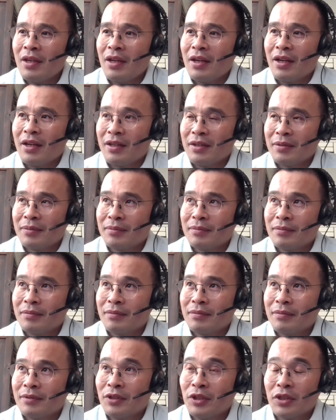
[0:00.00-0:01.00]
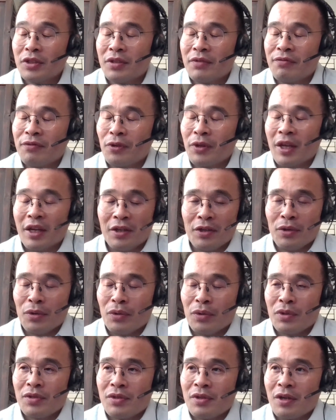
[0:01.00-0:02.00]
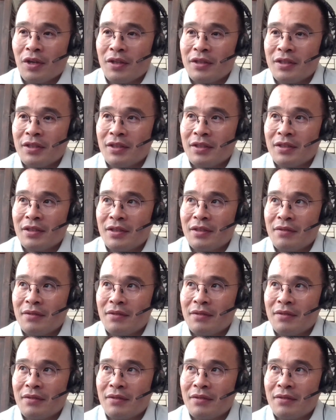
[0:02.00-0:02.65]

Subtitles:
looked for that North Star to